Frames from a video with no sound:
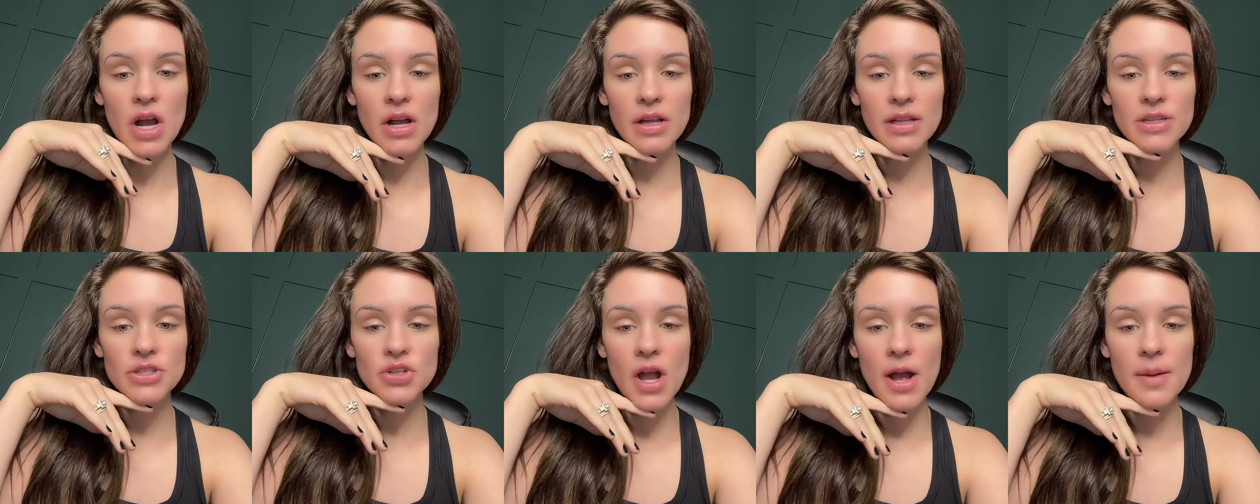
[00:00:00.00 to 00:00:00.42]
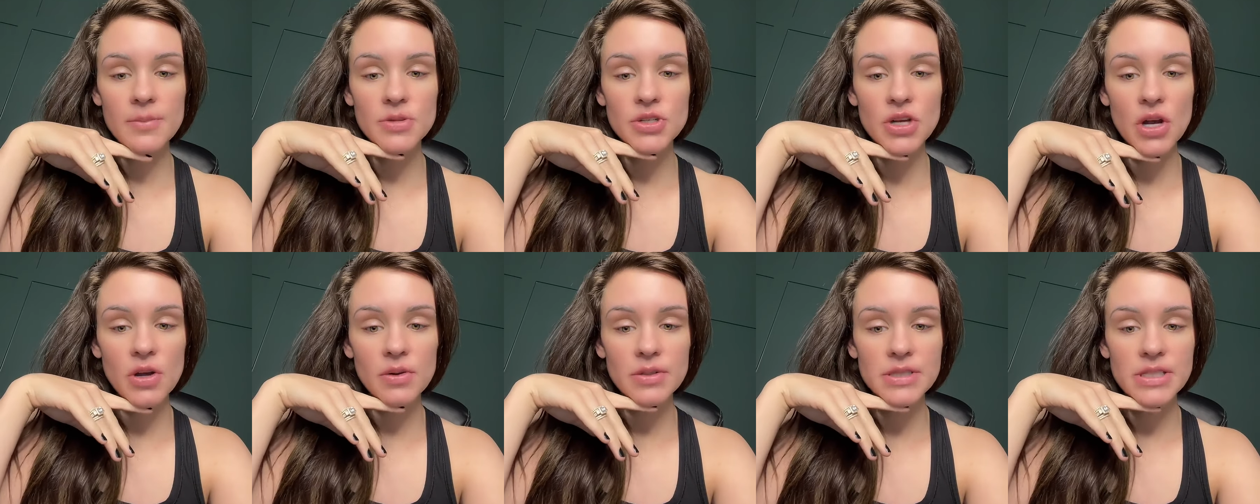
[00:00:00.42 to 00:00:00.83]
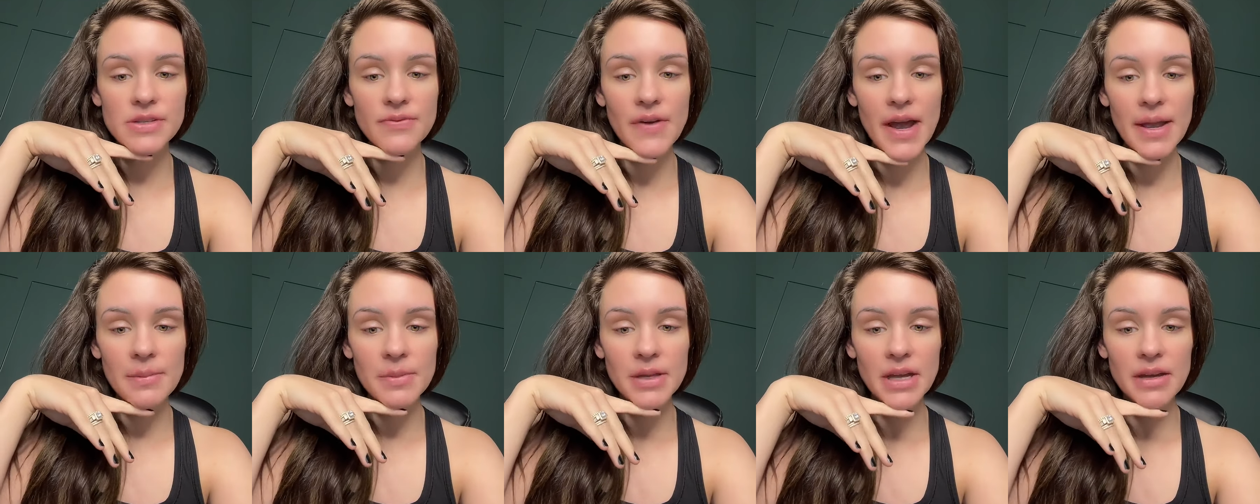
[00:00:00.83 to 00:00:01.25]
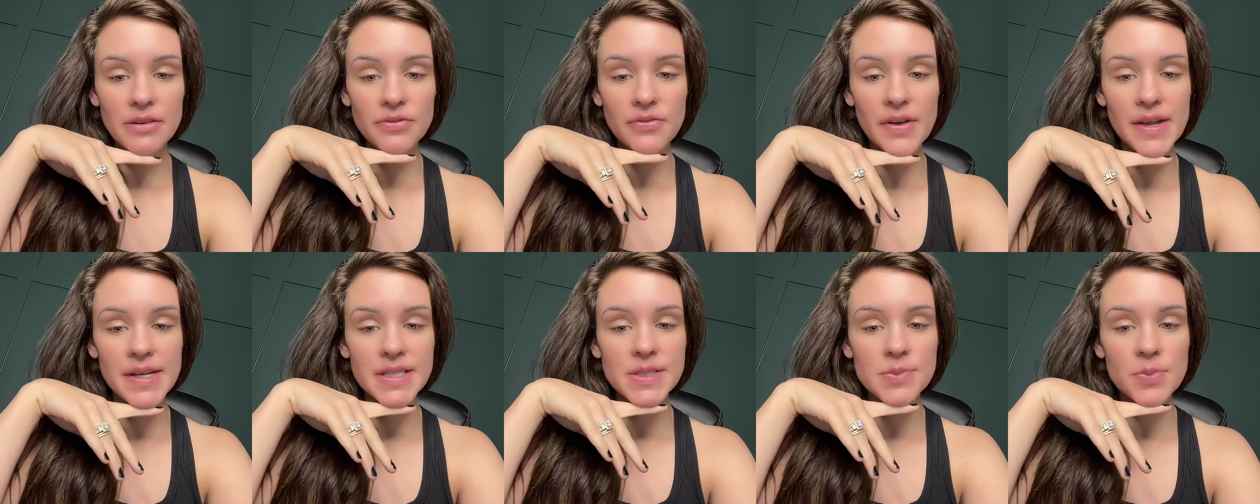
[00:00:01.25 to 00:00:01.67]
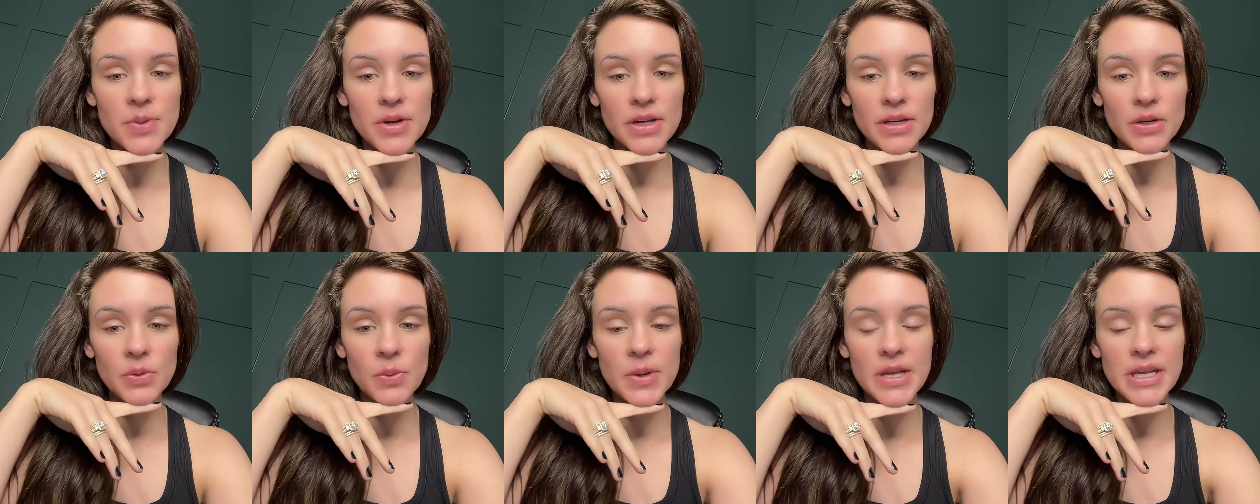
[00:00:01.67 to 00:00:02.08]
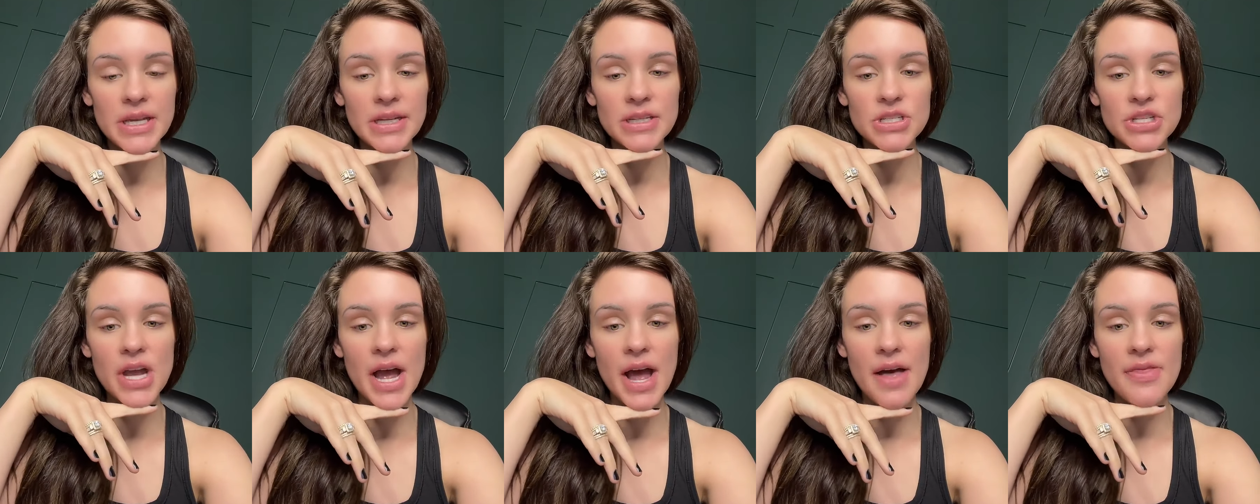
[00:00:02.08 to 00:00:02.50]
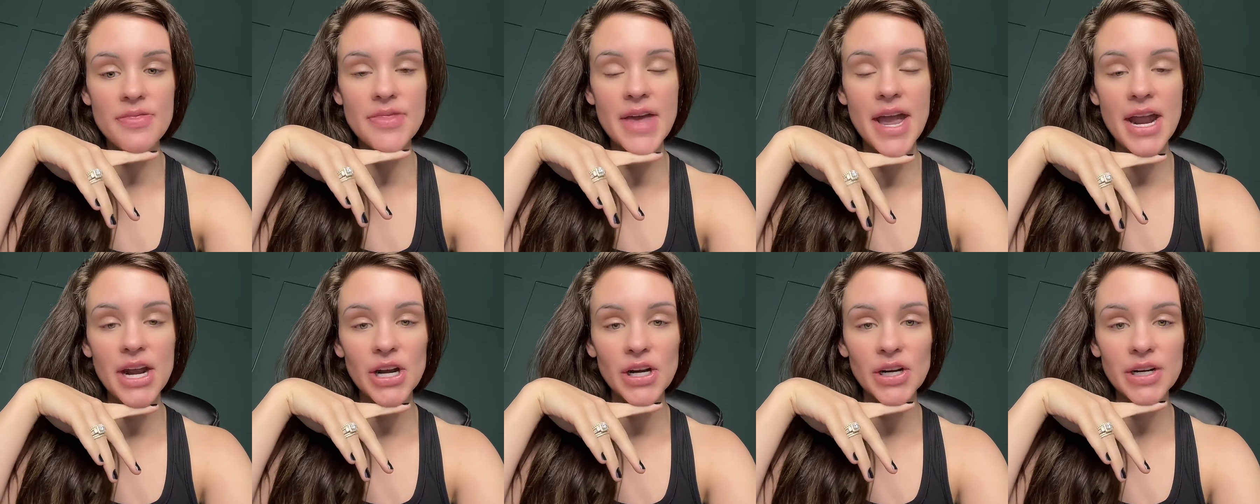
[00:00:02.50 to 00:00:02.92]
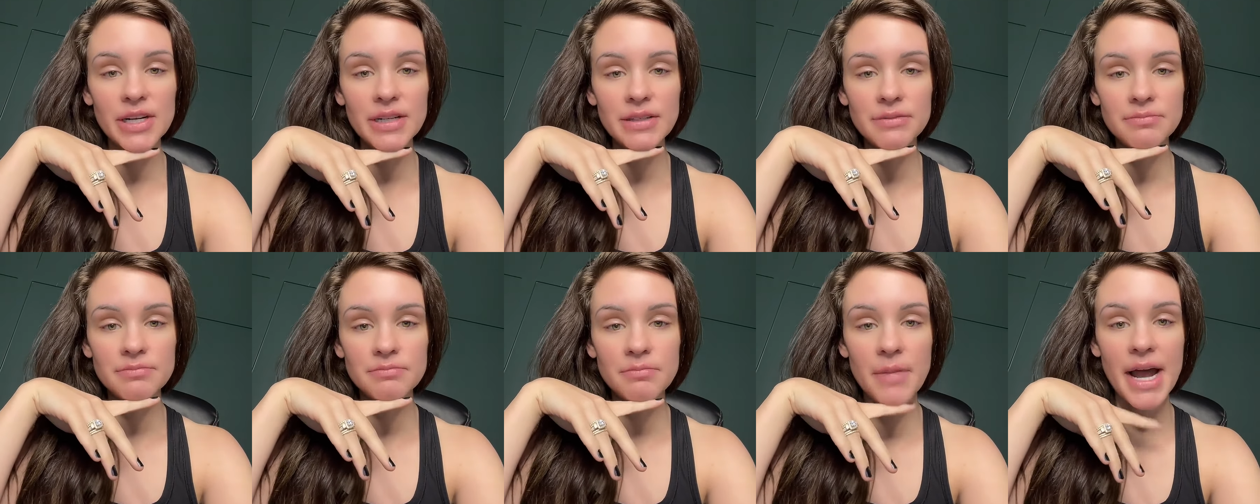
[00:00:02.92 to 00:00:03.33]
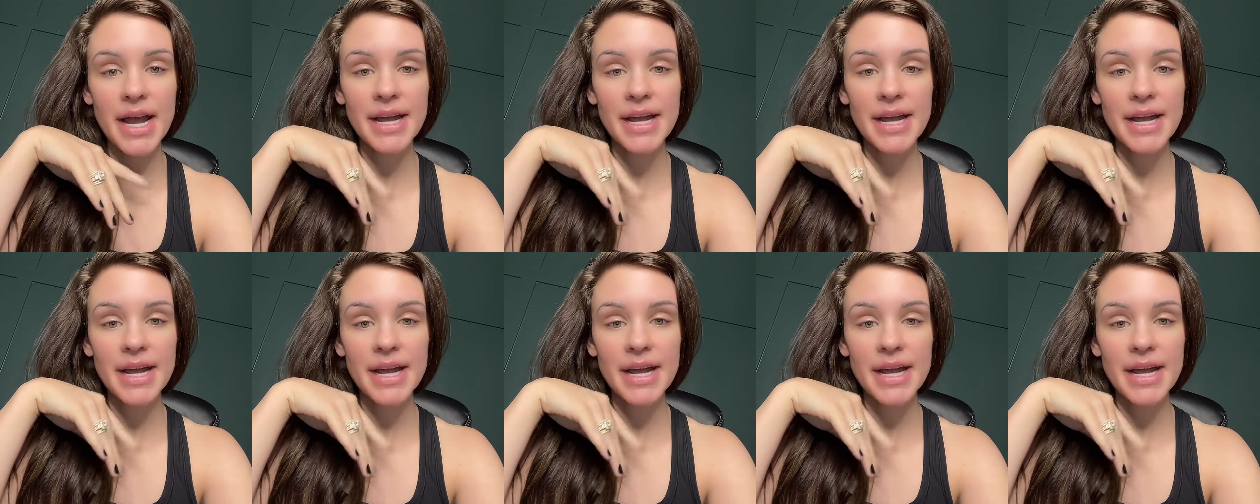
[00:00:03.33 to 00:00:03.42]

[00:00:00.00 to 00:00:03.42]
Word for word: Chocolate Drop Jones, find me on Facebook. We can chat there.